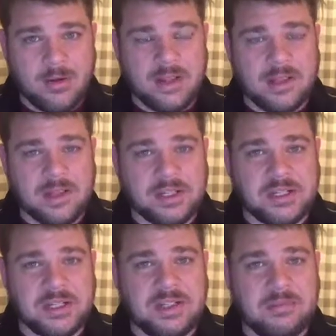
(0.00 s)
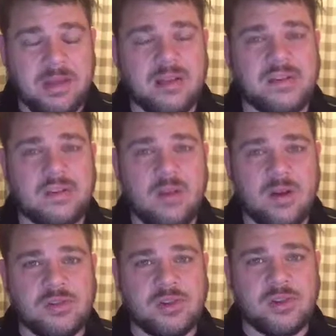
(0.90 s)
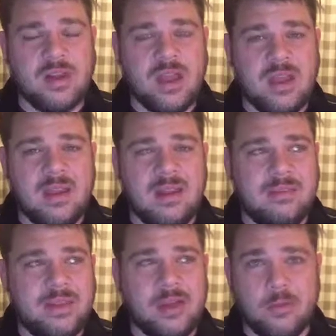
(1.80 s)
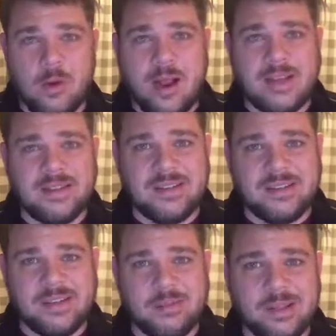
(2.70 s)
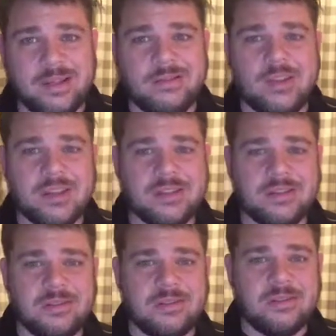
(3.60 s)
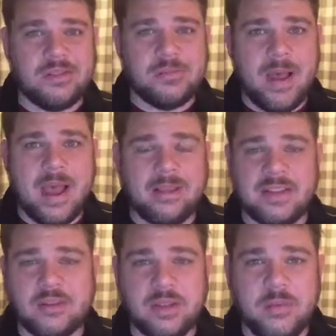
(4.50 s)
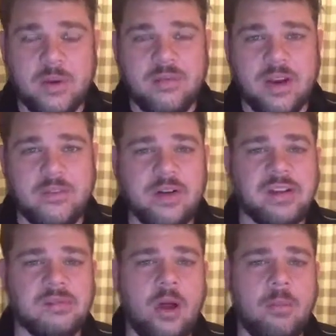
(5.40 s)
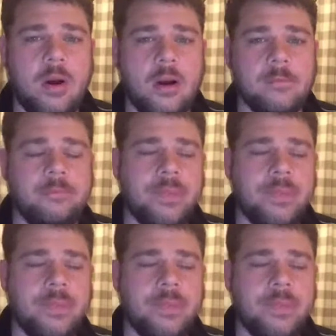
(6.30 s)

Intelligence is a much larger enterprise than simply just spying. That's only one very, very small part.